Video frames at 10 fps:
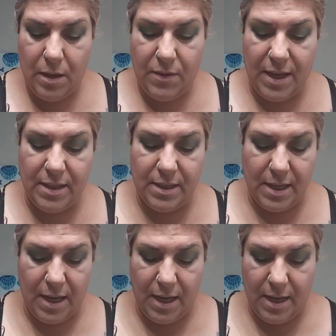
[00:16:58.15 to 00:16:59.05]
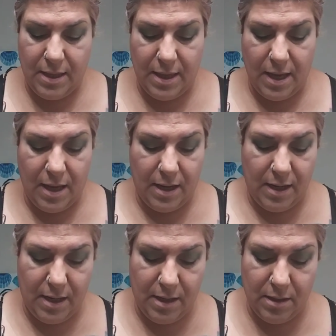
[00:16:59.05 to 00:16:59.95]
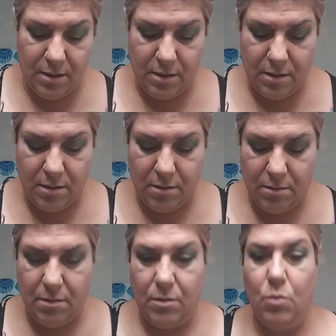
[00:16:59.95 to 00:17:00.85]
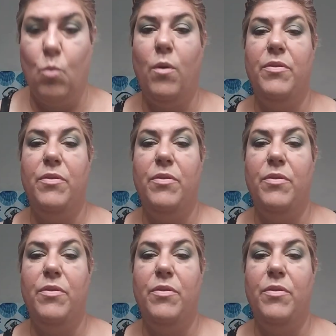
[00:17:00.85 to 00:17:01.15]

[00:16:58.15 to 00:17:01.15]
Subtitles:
they say that it is one